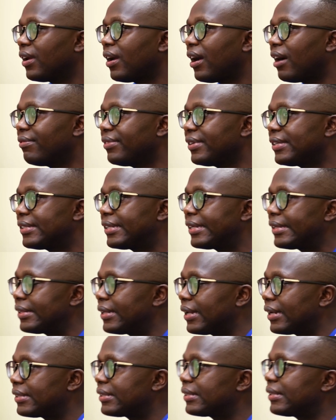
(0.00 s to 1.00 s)
Having said
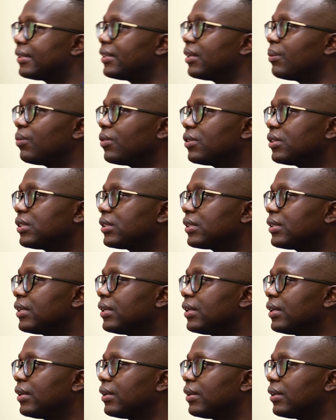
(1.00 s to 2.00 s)
that, the most
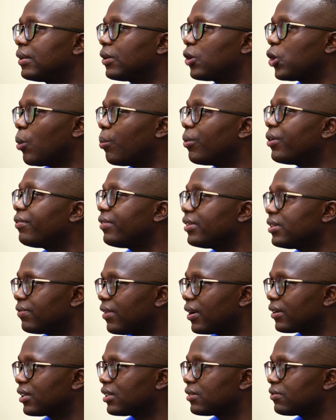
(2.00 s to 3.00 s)
common risk
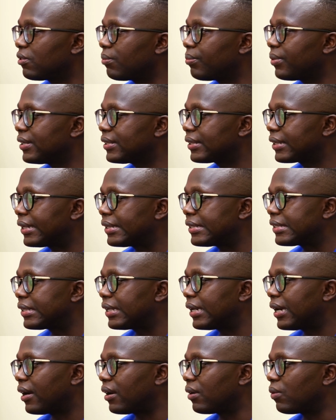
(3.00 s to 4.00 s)
factors for breast cancer
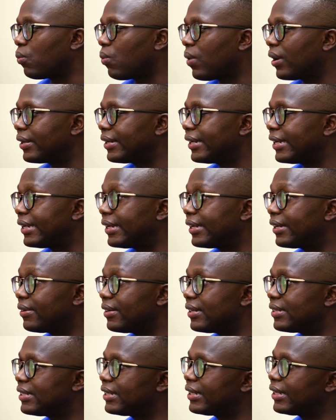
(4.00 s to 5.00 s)
are 1,
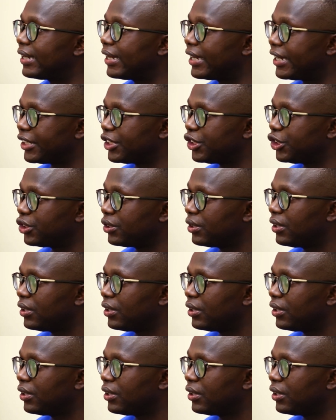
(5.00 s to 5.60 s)
increasing age.